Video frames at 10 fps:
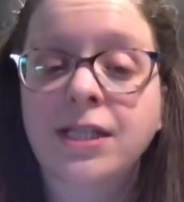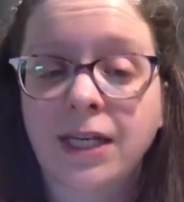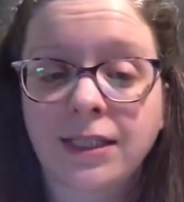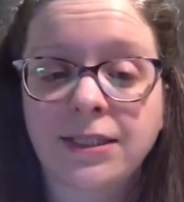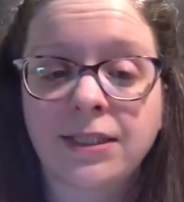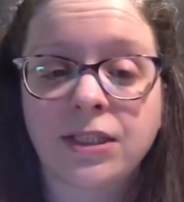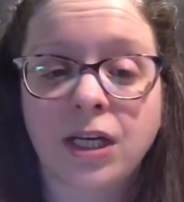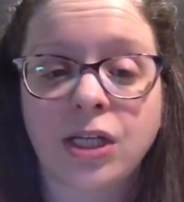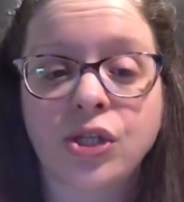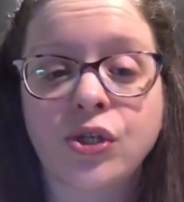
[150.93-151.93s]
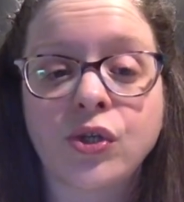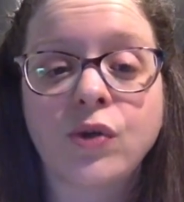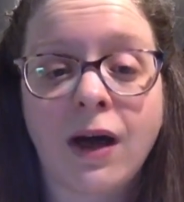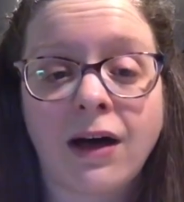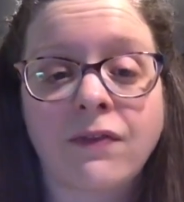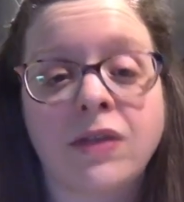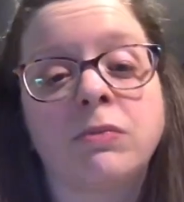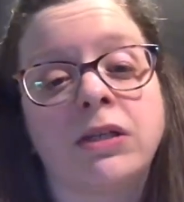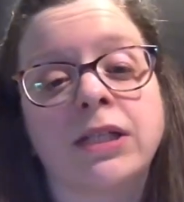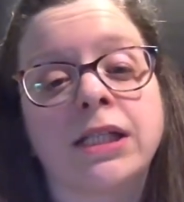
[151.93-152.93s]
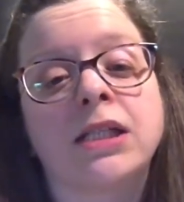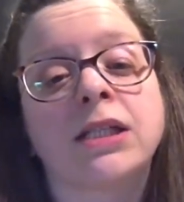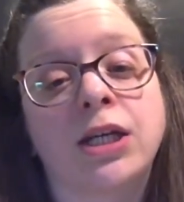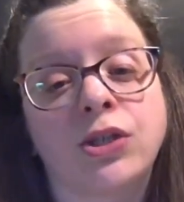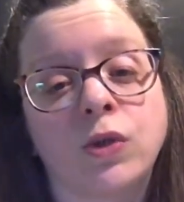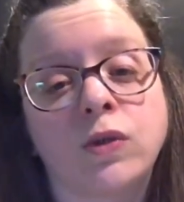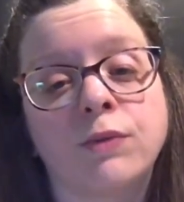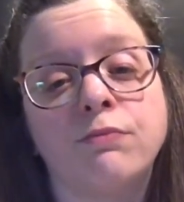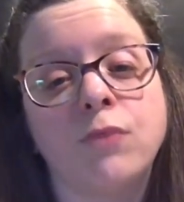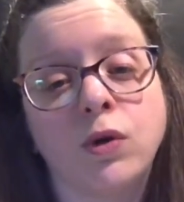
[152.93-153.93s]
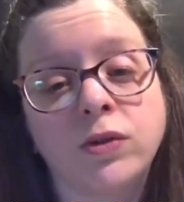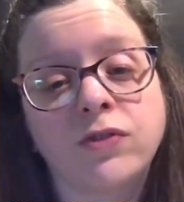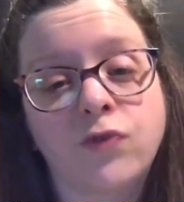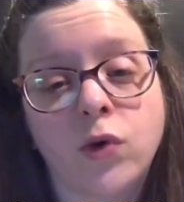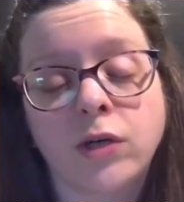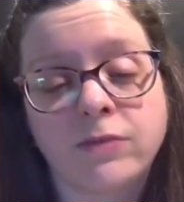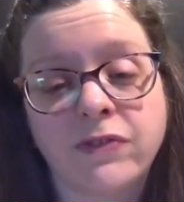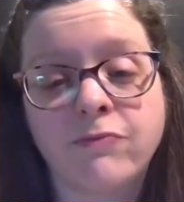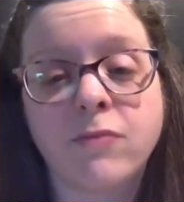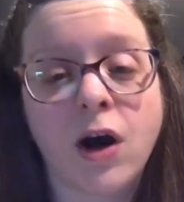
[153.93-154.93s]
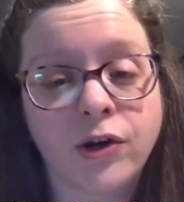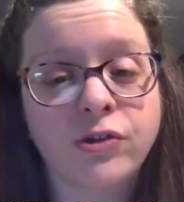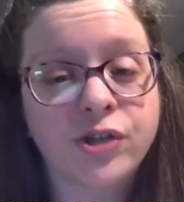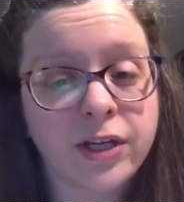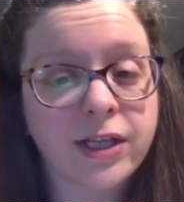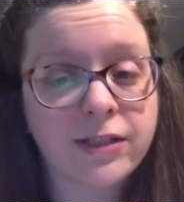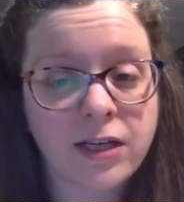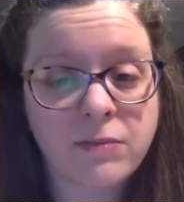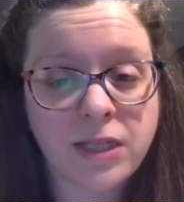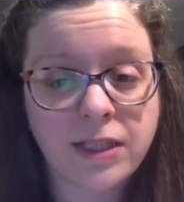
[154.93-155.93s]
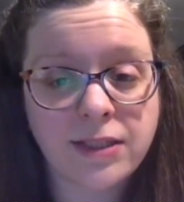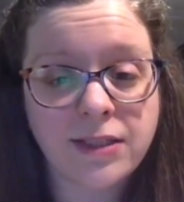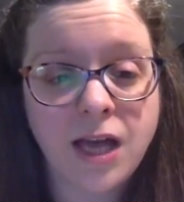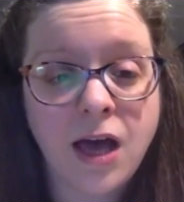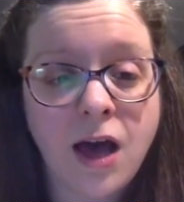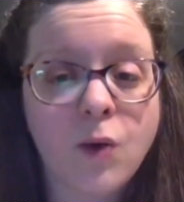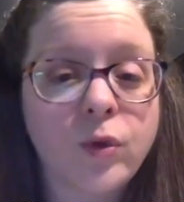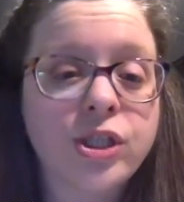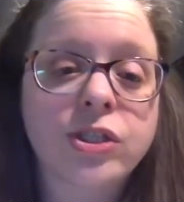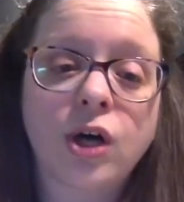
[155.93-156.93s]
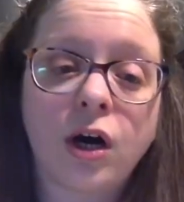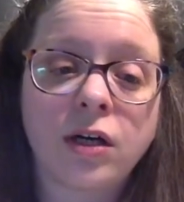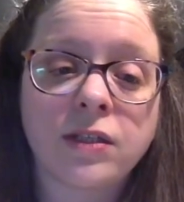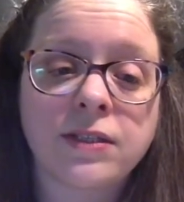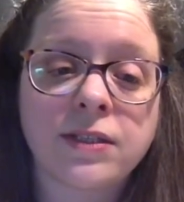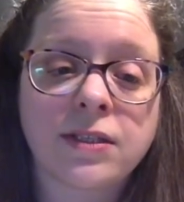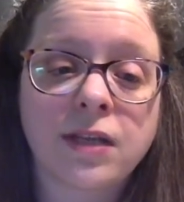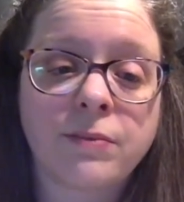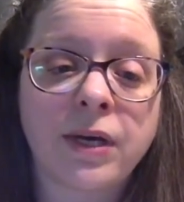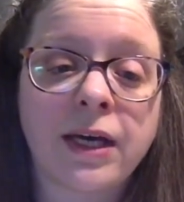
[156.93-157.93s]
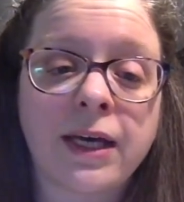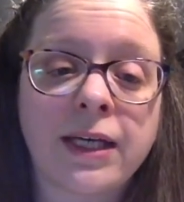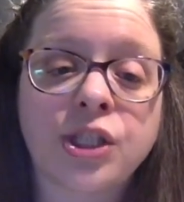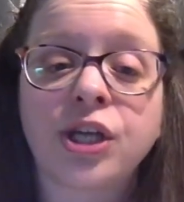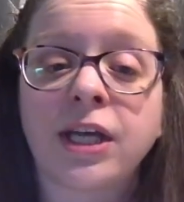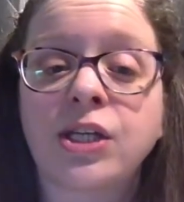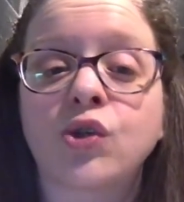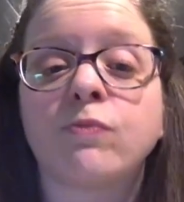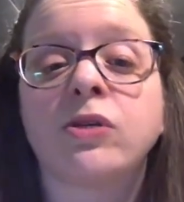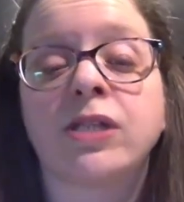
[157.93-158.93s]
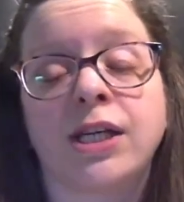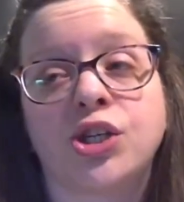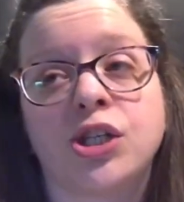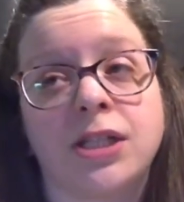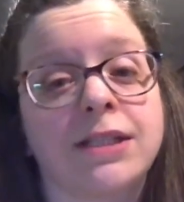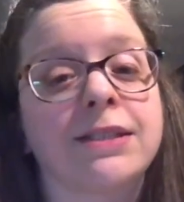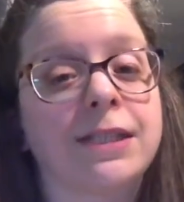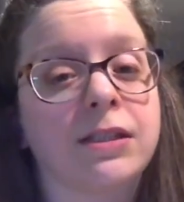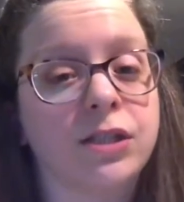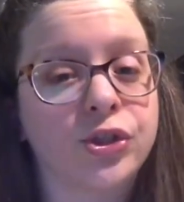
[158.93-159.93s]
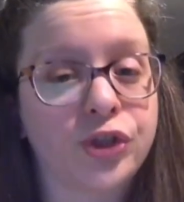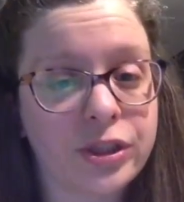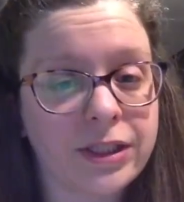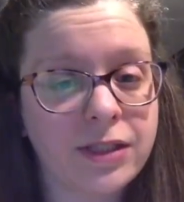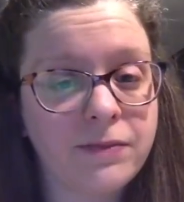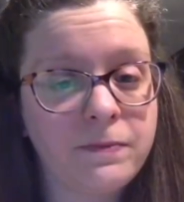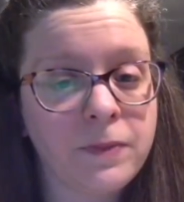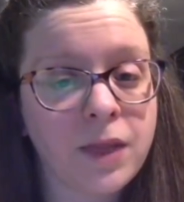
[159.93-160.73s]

tests do have the ability to diagnose most forms of monogenic diabetes, which is caused by a change or mutation in a single gene.